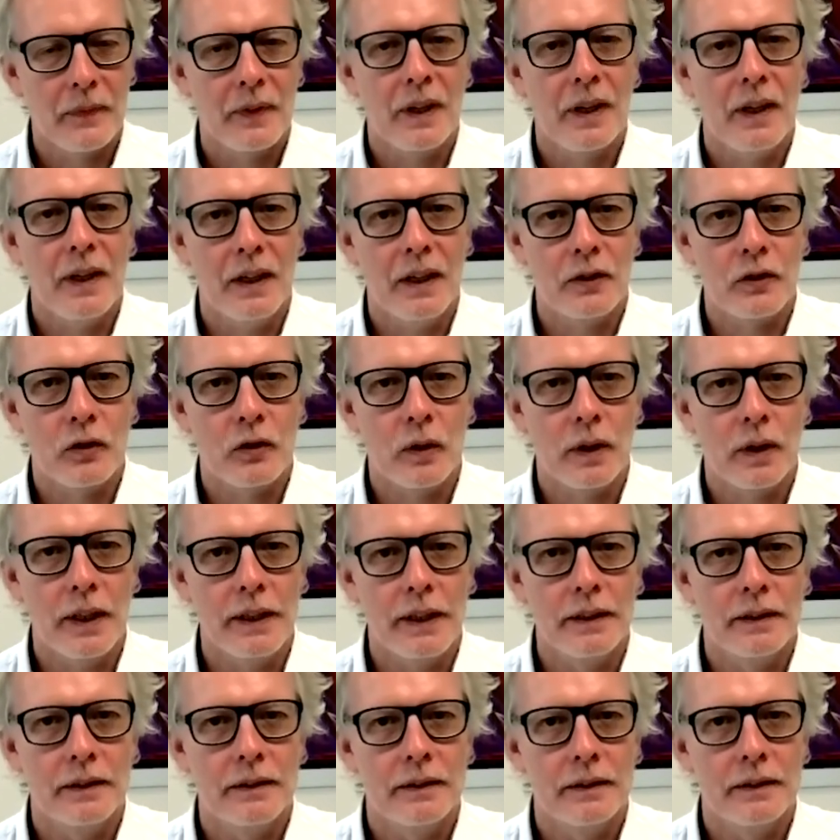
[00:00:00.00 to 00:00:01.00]
That's
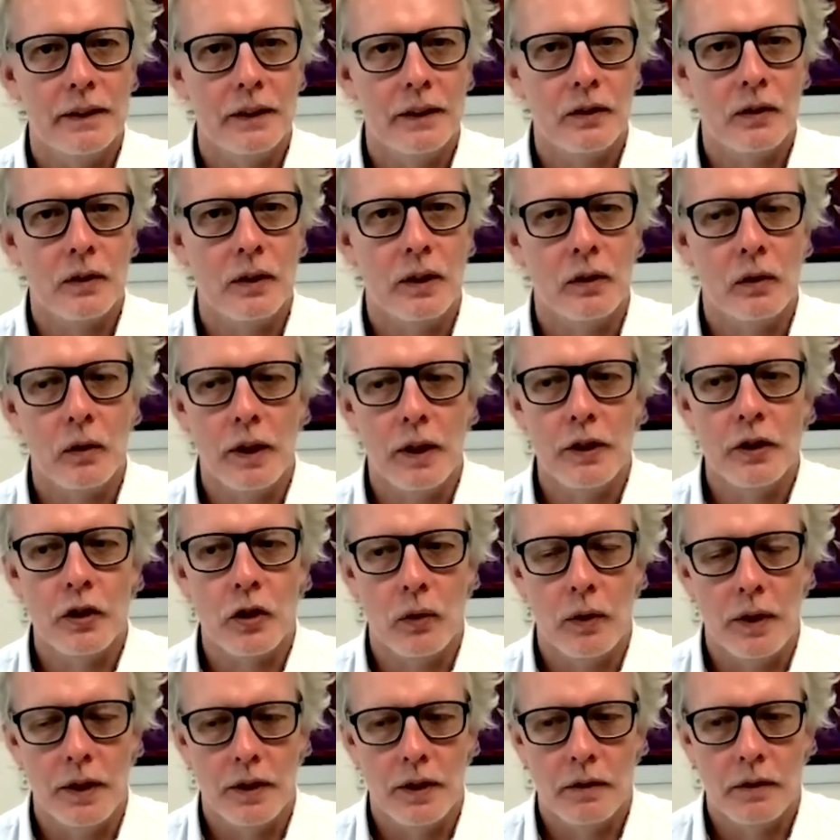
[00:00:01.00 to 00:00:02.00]
great. That's great. Great
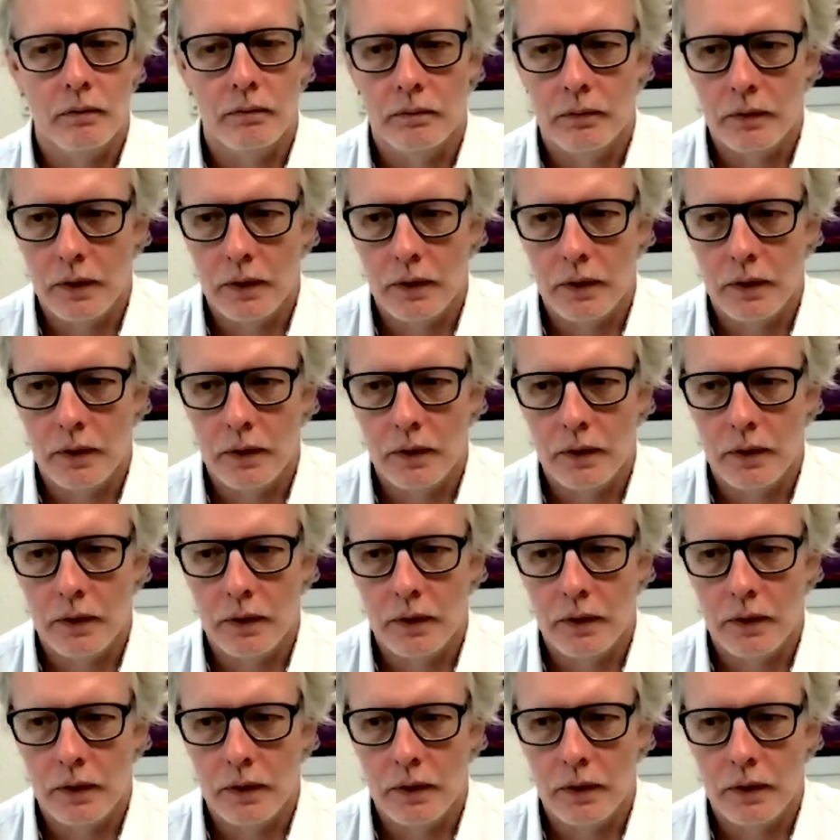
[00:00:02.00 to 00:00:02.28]
choice.